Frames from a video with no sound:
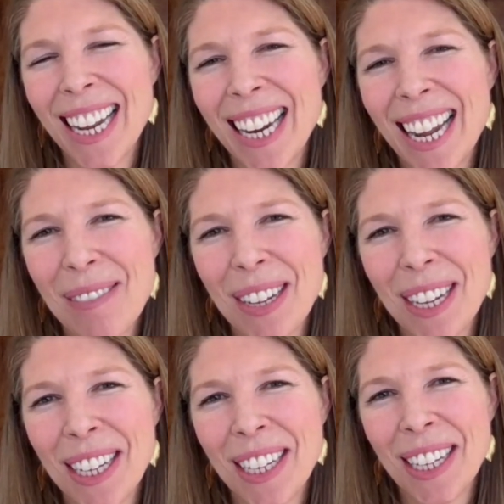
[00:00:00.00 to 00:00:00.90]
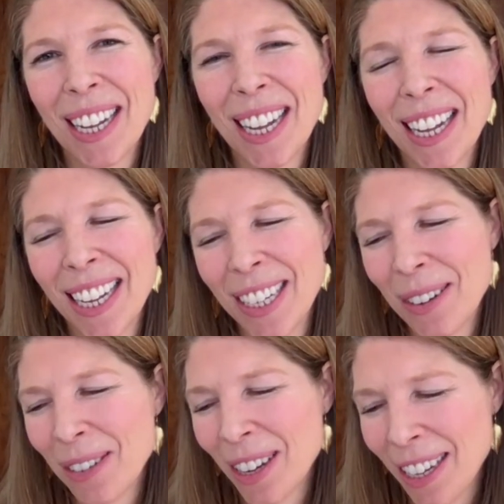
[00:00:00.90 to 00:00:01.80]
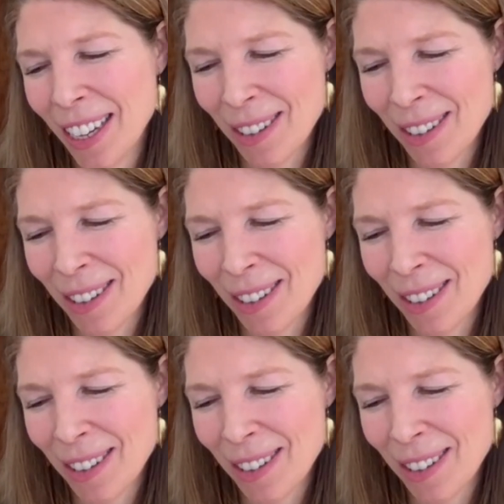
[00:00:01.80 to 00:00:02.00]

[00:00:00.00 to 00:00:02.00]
and having I know I,